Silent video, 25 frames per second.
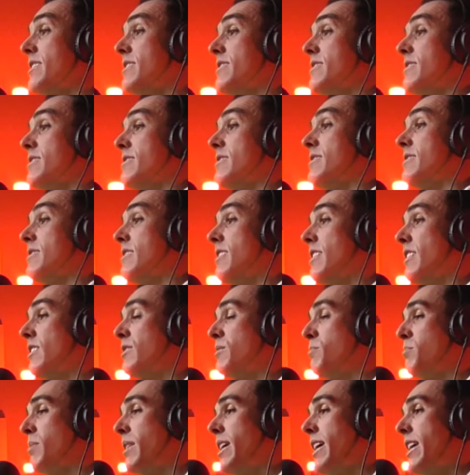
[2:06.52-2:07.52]
just
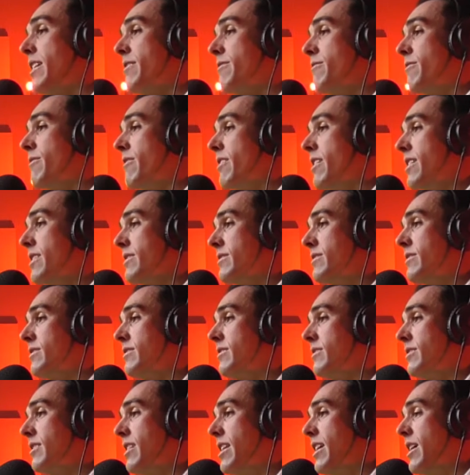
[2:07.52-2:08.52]
explain for
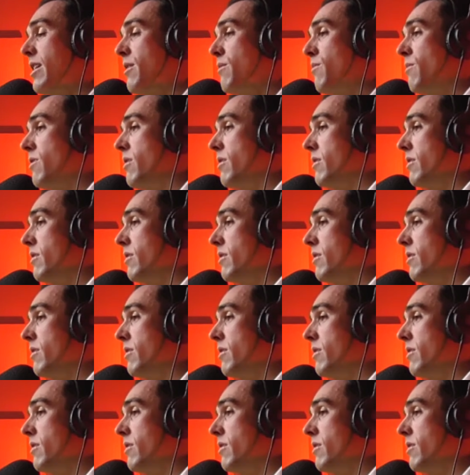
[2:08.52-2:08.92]
us what